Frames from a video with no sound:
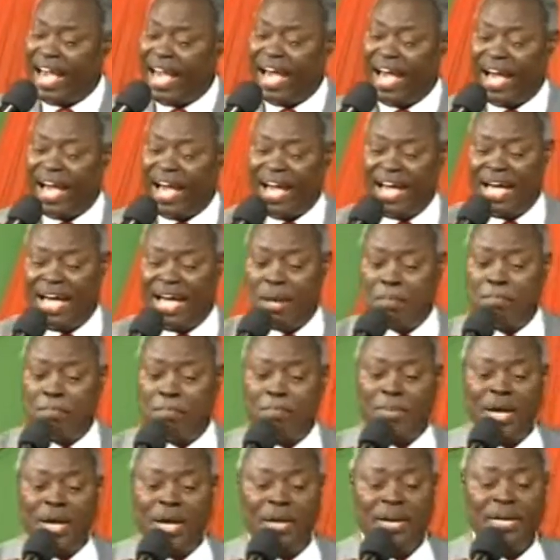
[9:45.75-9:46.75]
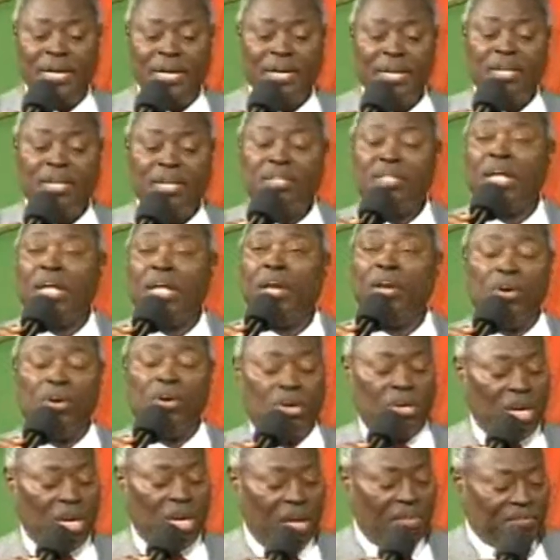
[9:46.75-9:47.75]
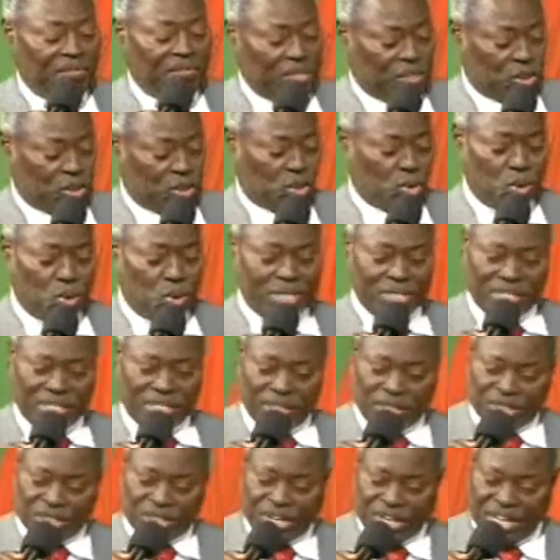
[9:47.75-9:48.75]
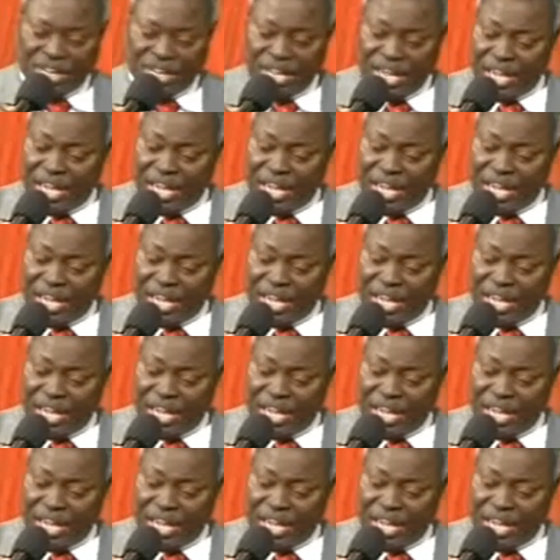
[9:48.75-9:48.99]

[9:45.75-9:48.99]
am the Lord. Verse 23.